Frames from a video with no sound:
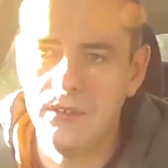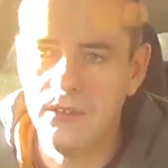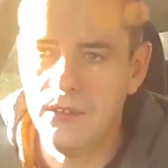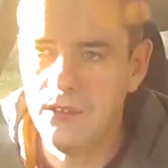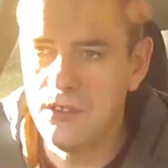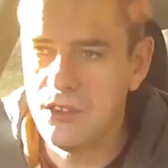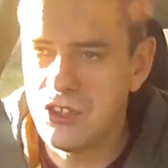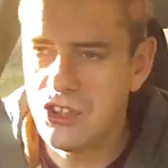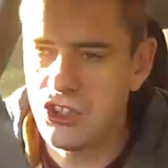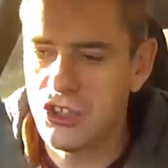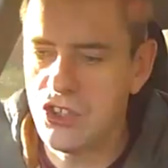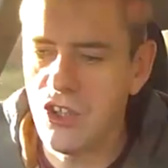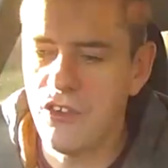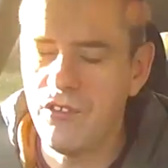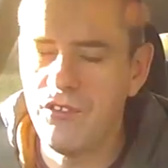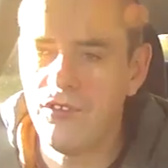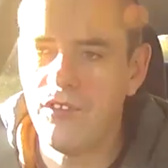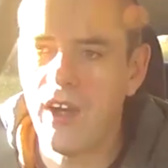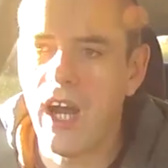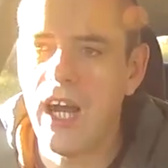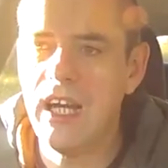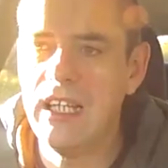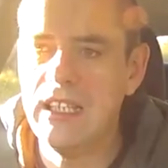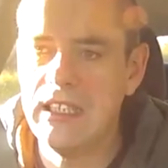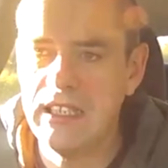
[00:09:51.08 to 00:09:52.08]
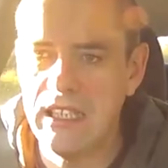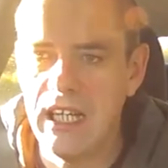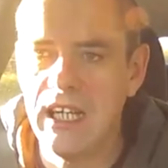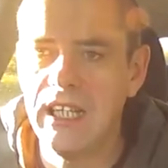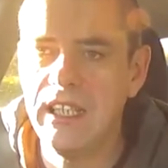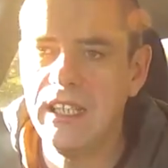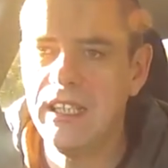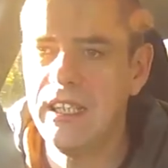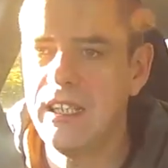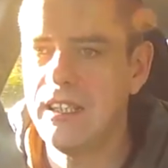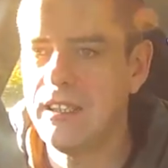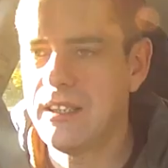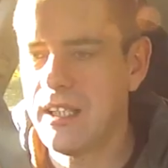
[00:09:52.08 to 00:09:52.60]
stuff I
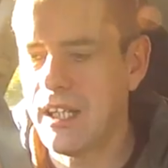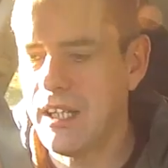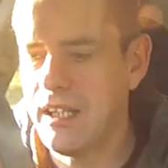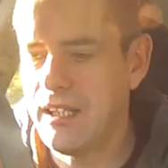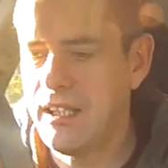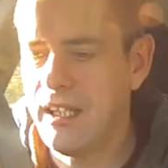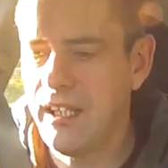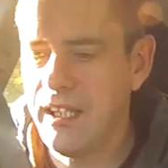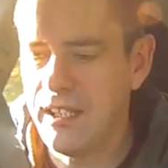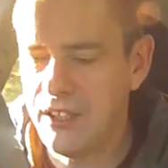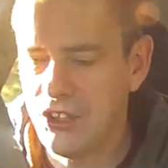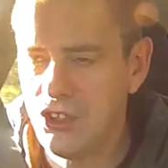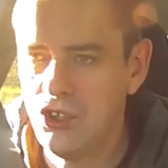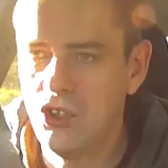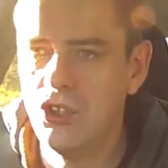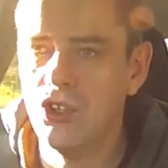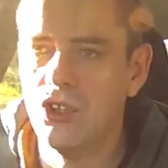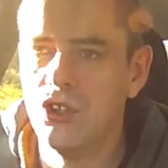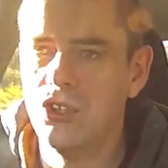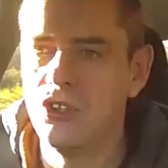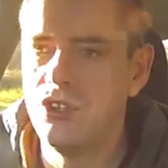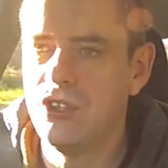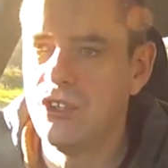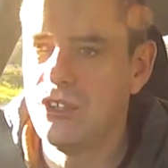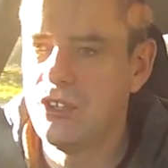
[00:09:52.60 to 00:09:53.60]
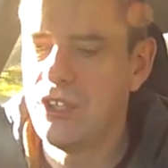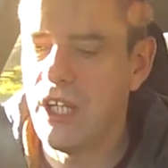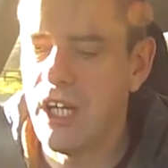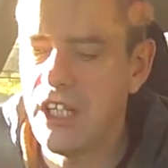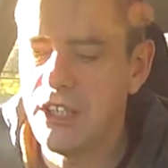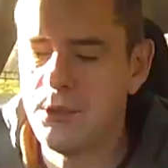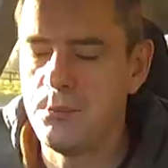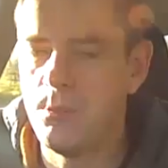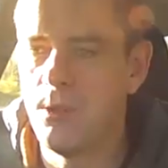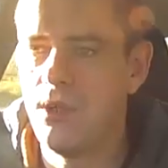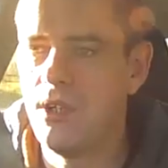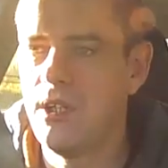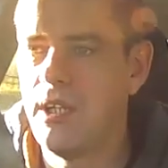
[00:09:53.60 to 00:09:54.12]
like that I think is good, the
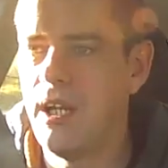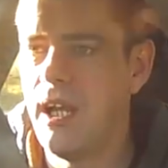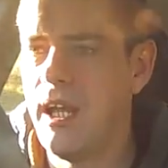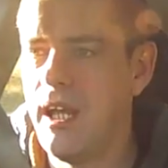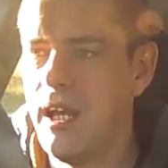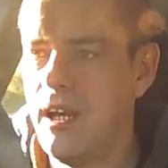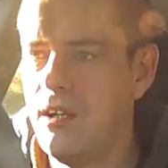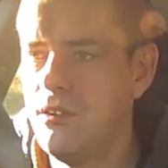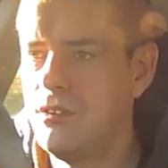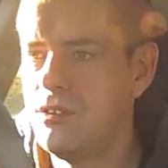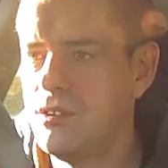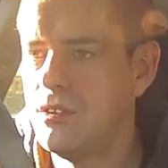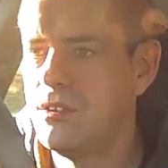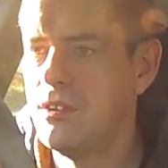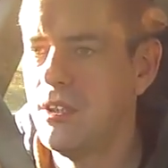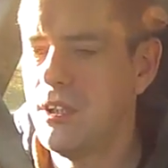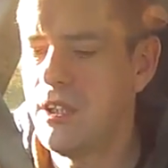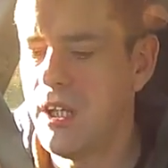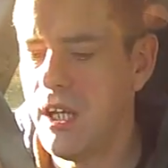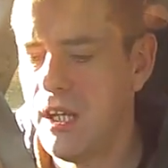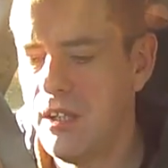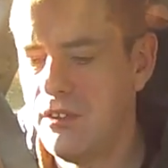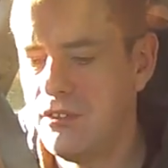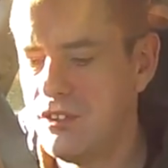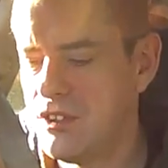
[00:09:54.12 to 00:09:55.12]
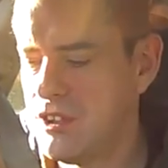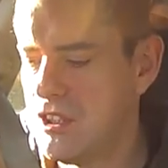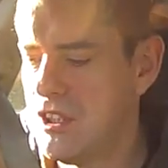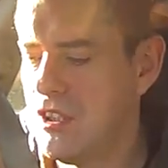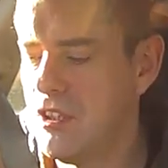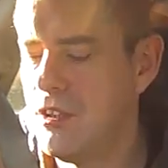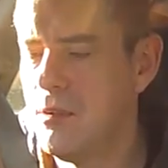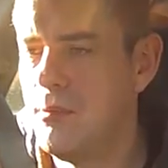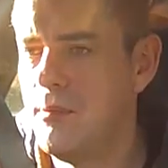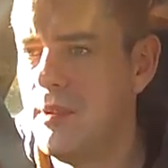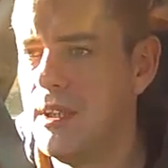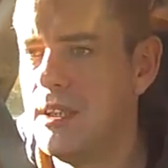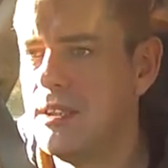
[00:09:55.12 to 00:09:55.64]
dashboard layout and the kind of
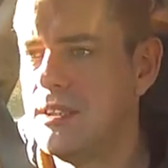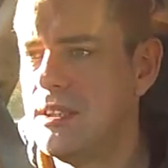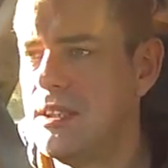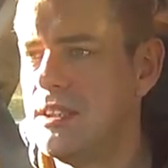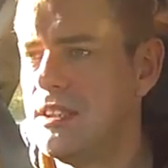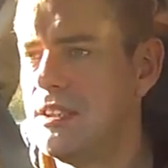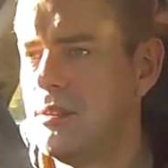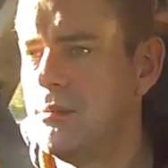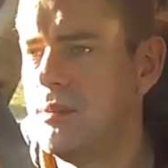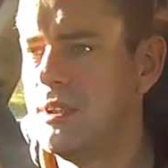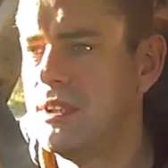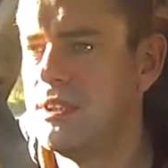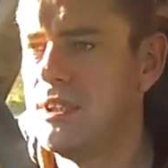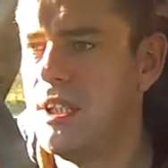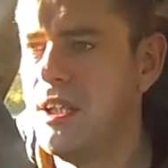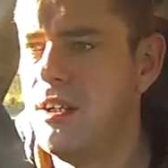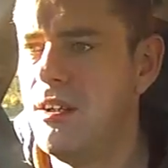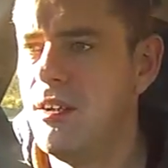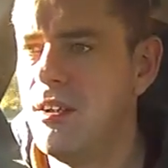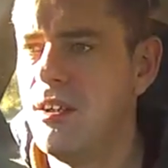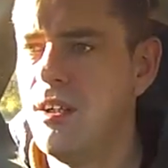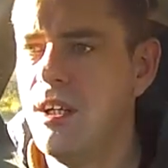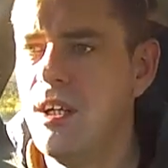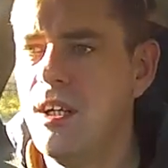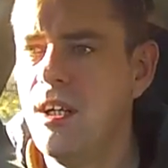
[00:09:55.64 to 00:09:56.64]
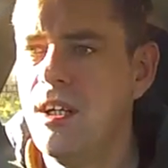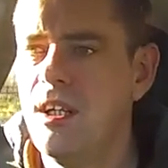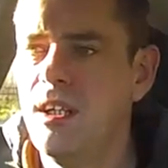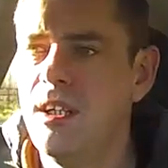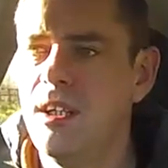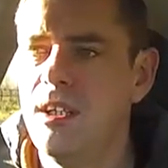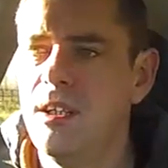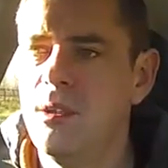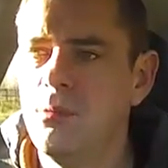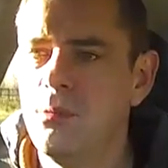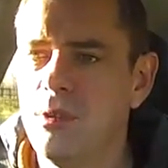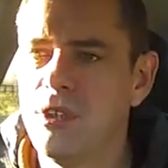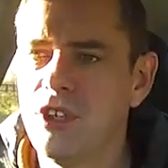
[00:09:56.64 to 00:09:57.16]
steering wheel system that's here,
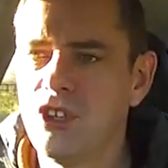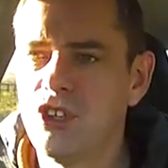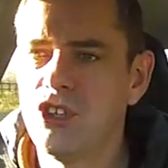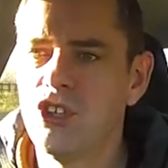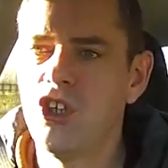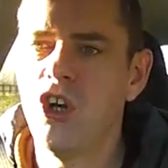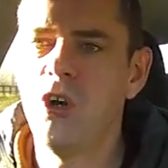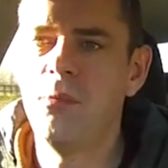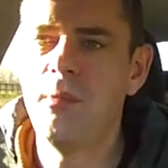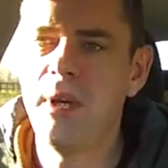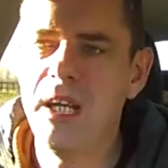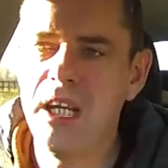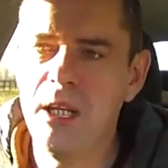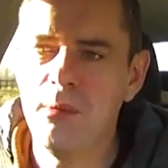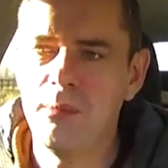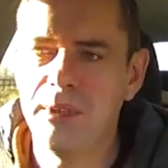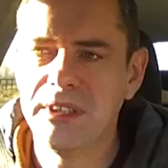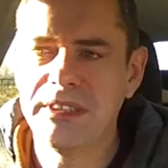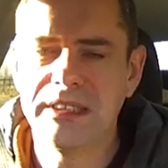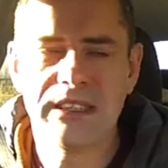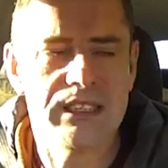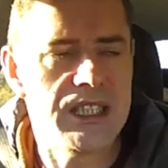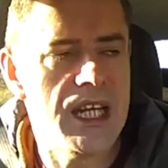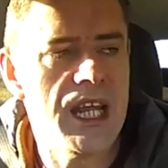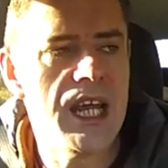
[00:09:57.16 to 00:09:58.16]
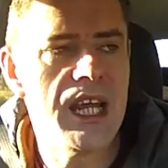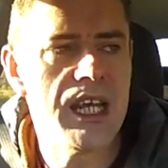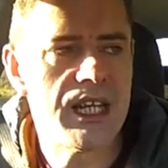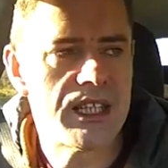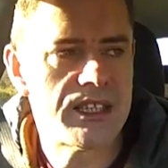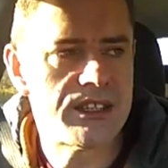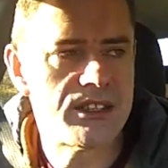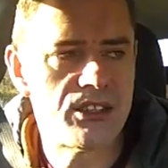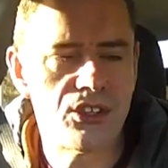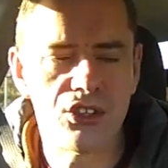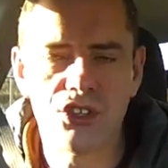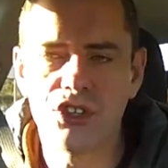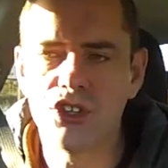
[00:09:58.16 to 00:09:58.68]
but there's so many mistakes,
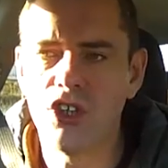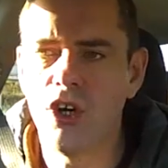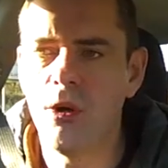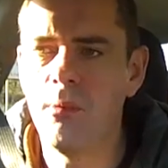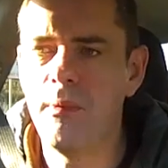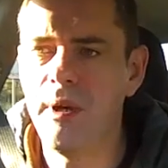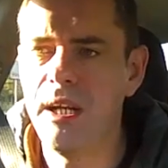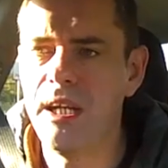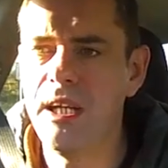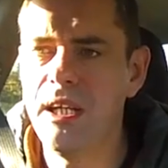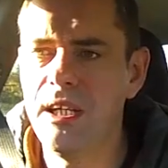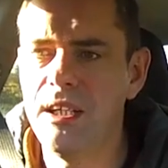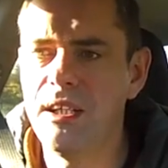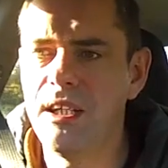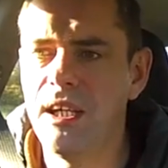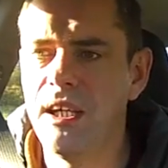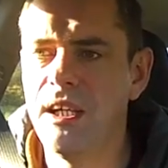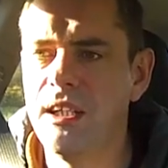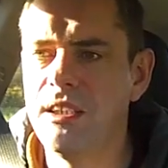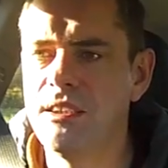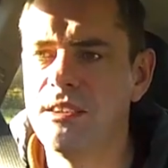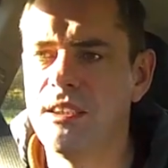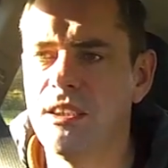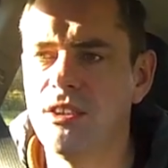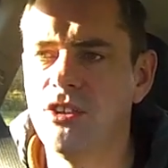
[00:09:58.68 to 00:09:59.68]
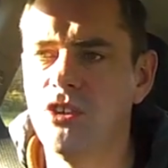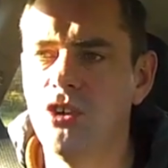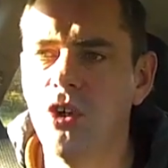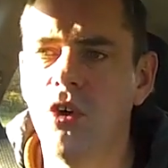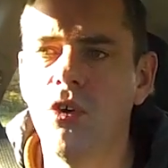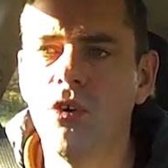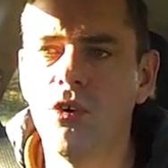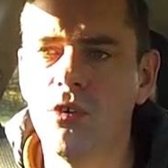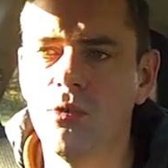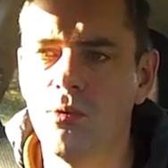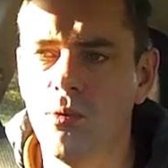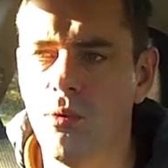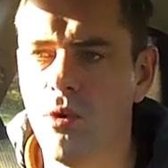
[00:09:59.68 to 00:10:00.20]
there's so many things that
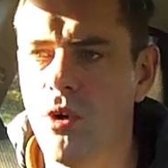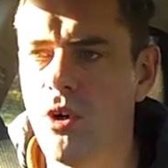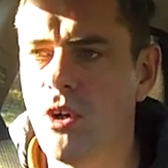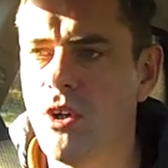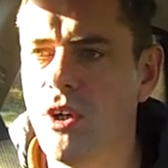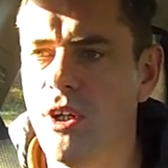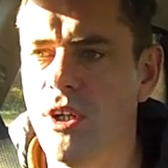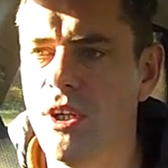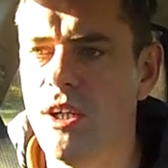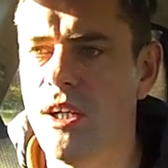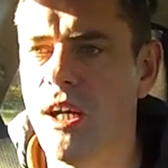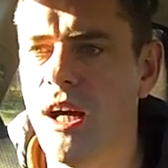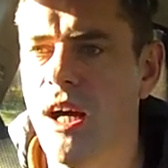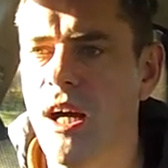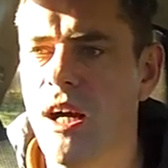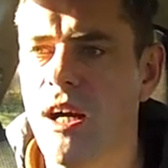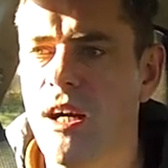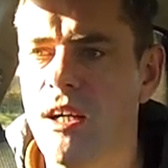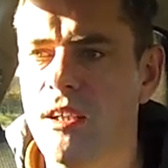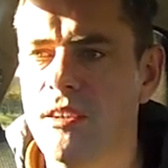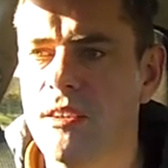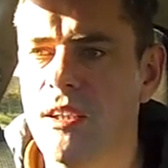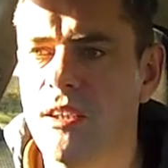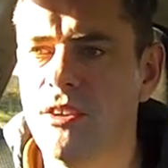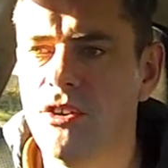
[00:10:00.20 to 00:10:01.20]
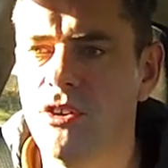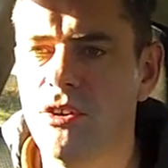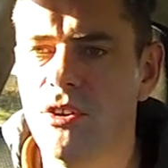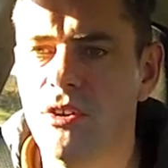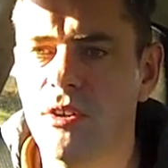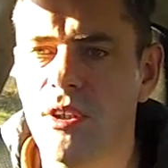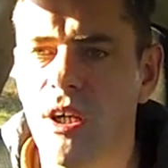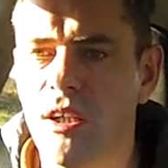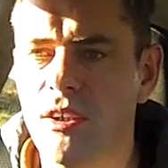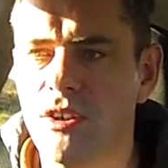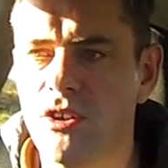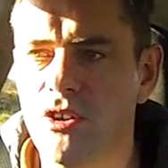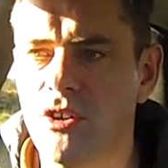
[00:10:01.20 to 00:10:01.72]
don't work in the car
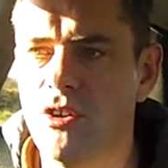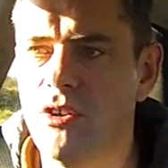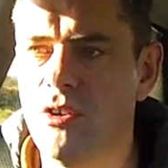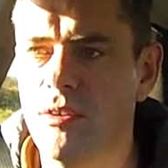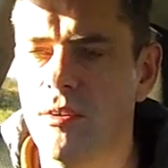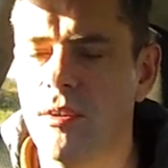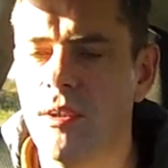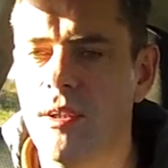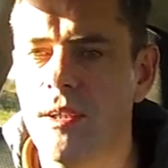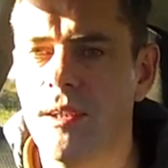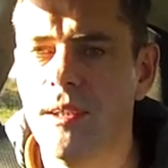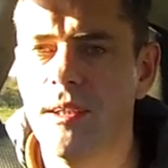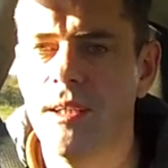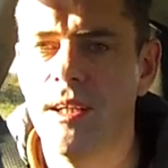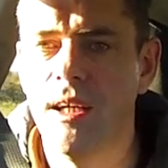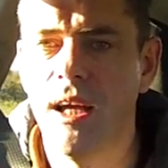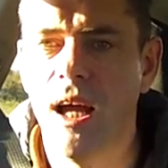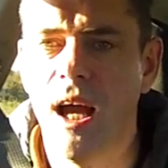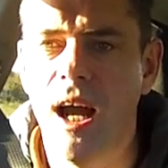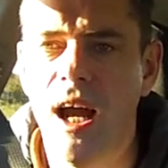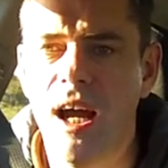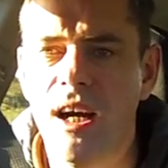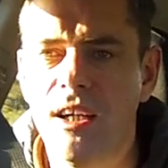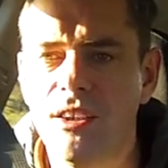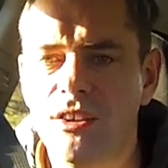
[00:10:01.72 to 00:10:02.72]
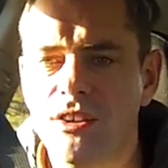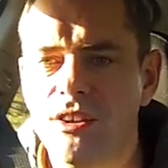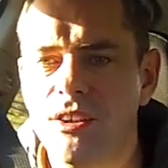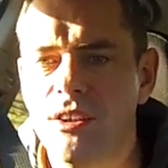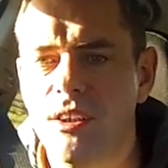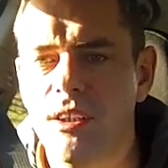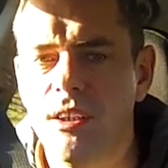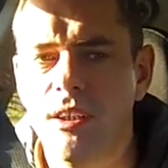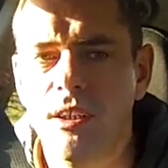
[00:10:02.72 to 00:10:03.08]
that aren't